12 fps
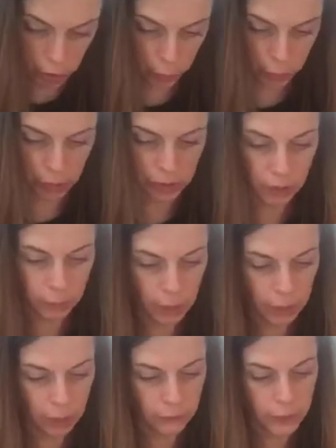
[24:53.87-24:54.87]
to preheat my
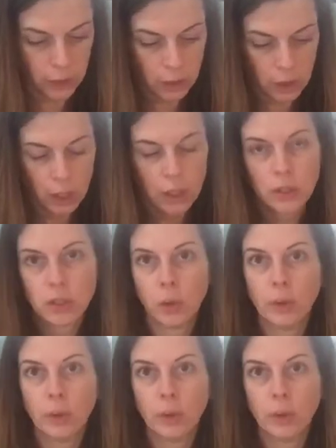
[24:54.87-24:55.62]
oven. So